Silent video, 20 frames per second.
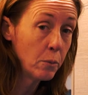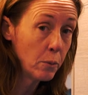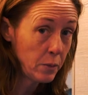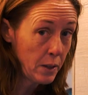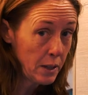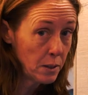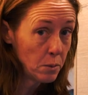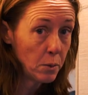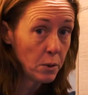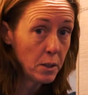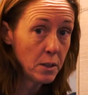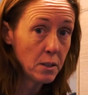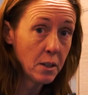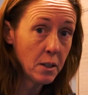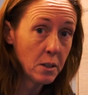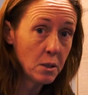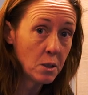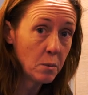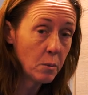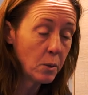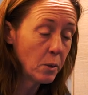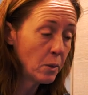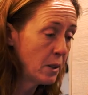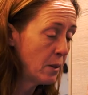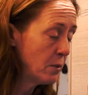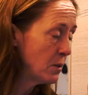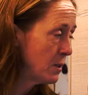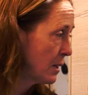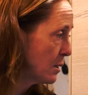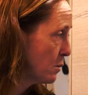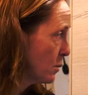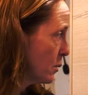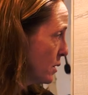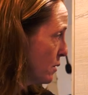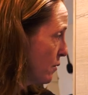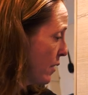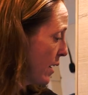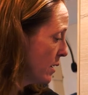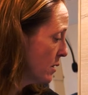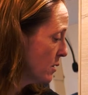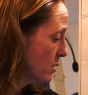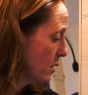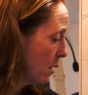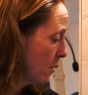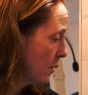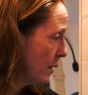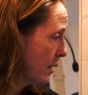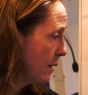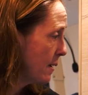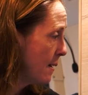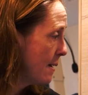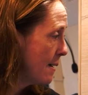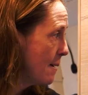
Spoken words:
That's where this customer lives, that's where this van is going.